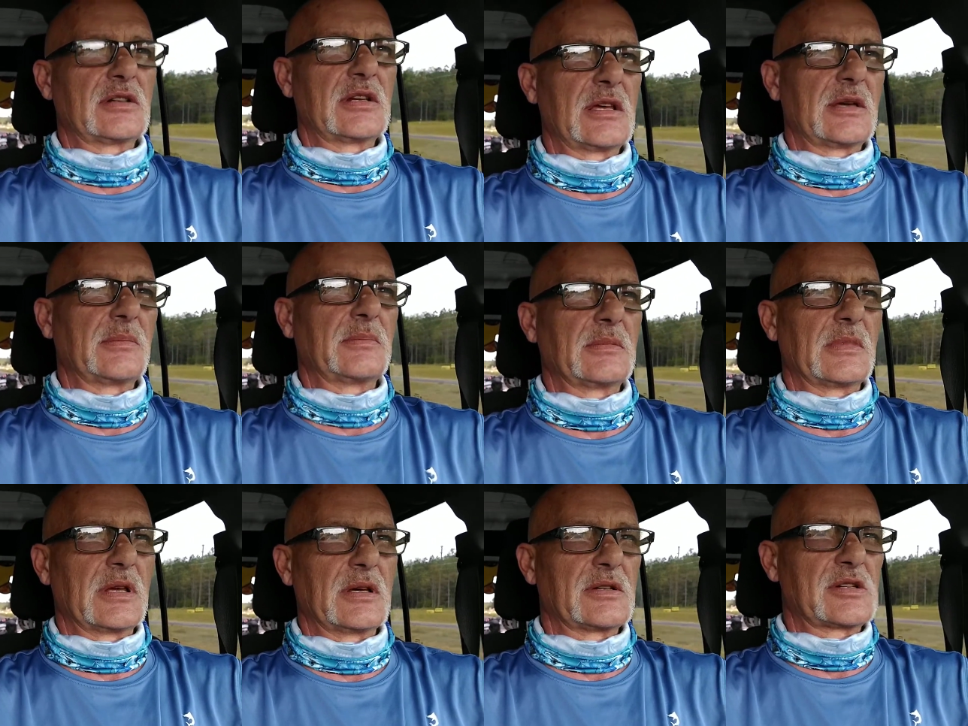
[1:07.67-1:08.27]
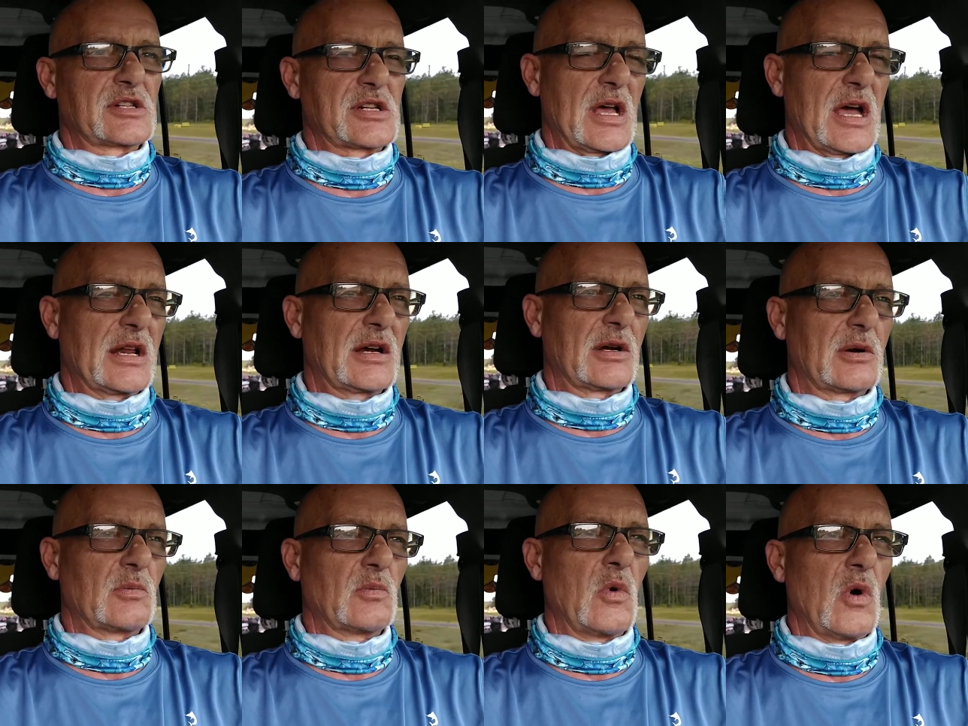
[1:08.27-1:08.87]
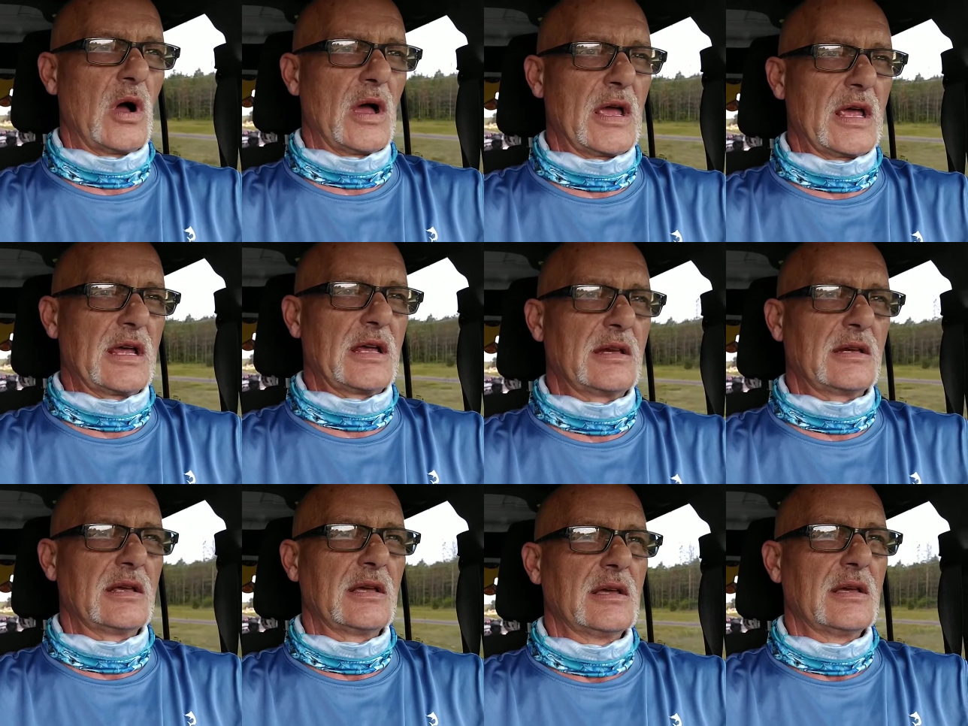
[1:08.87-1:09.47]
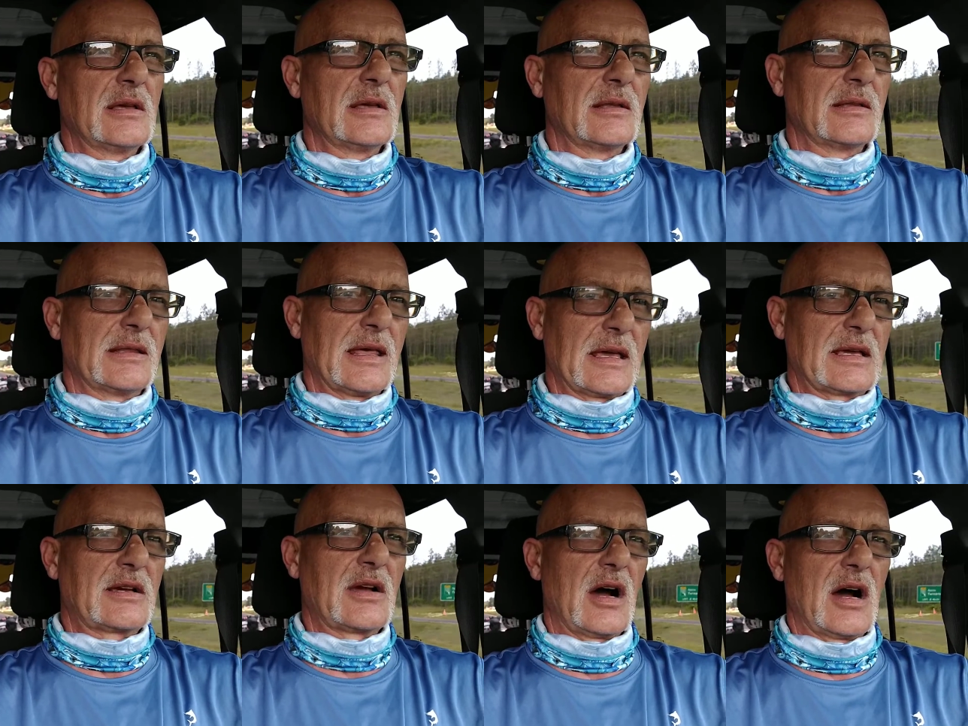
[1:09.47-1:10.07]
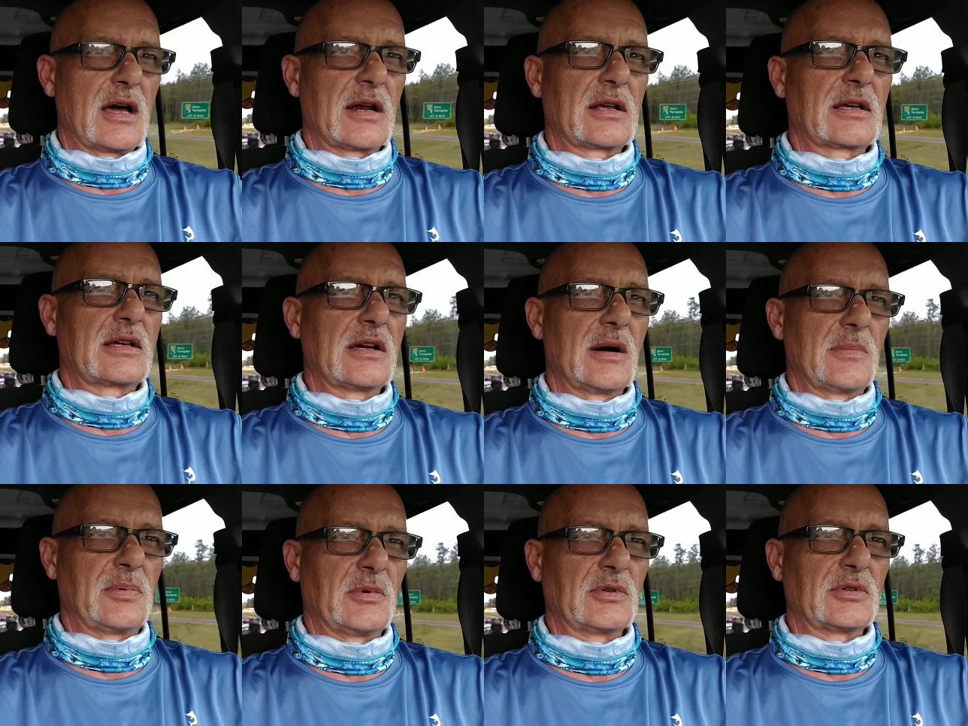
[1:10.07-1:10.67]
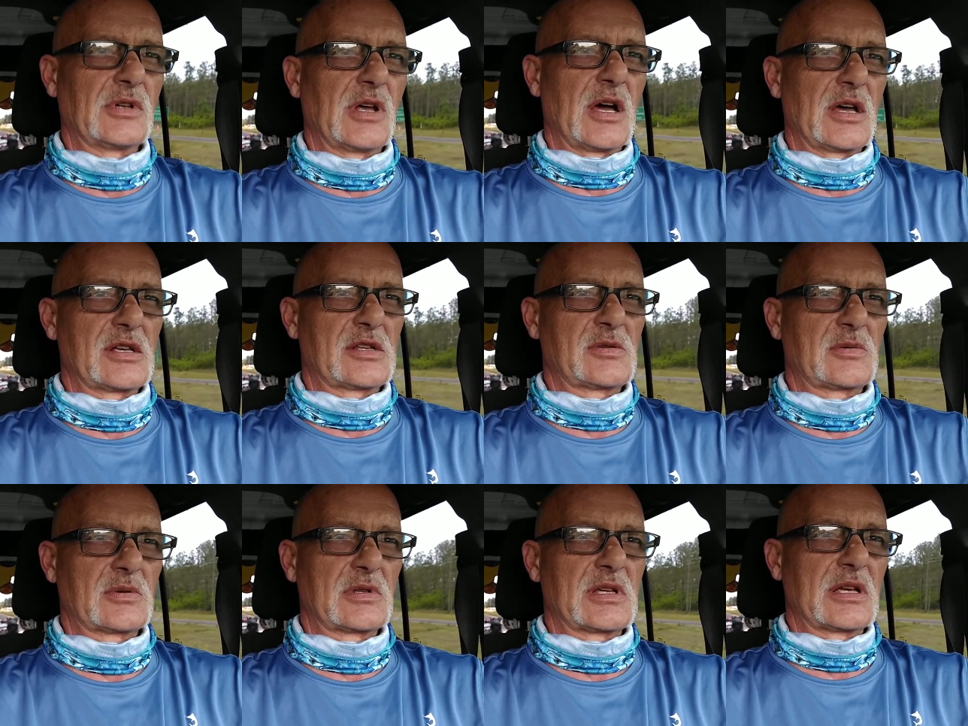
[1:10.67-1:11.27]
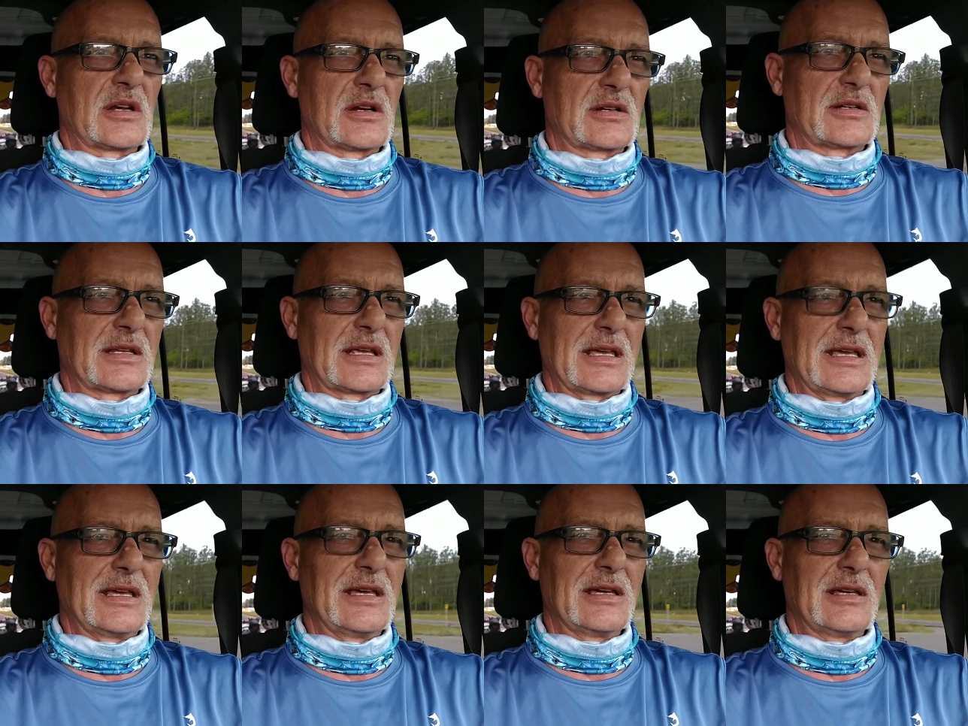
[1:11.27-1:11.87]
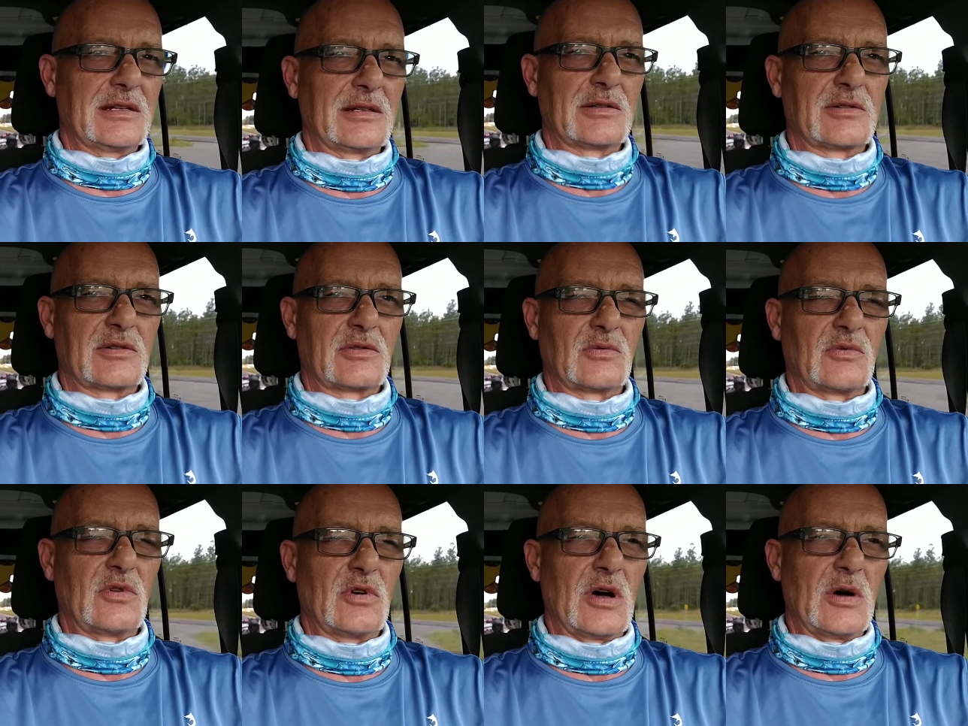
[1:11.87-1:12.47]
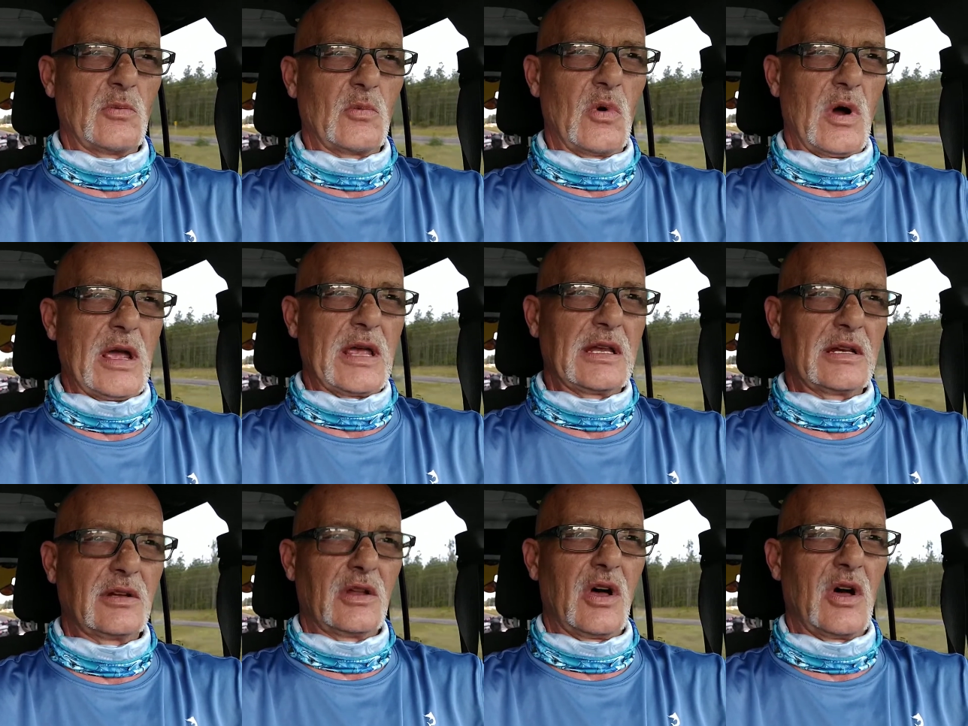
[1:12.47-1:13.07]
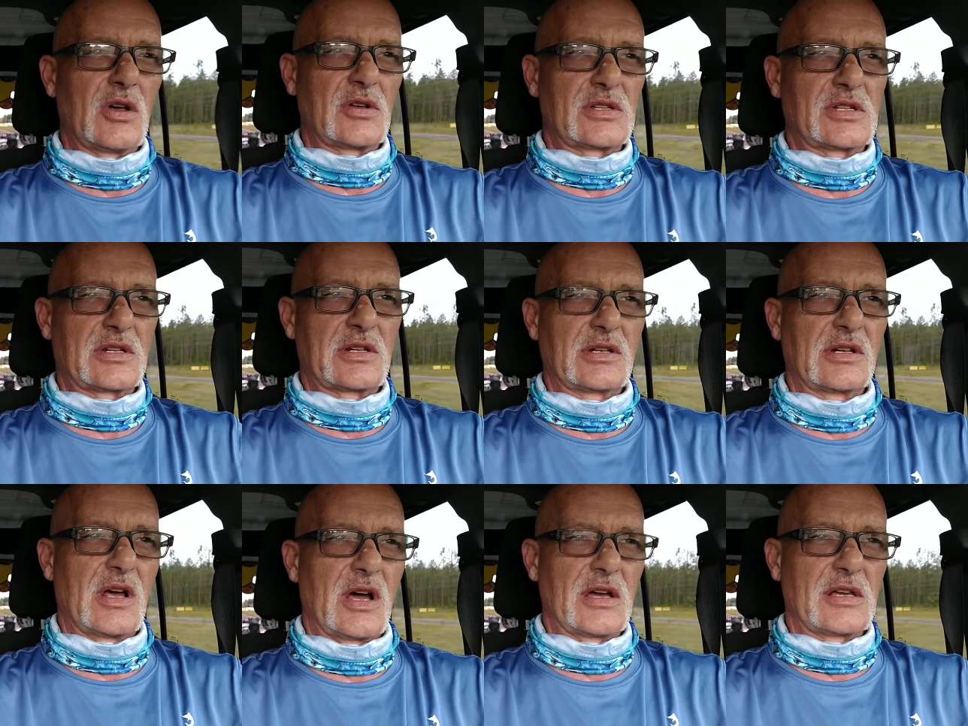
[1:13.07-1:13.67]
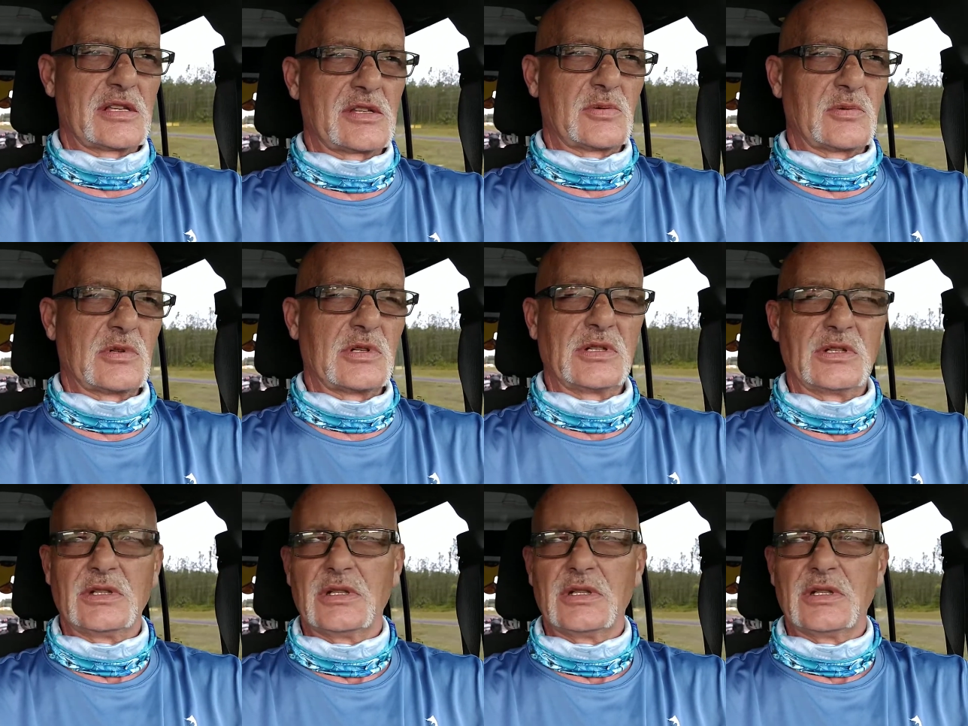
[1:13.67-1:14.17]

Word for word: them, uh, Shiner and Wayne, they caught a couple nice ones there at the end. Wayne lost a nice one.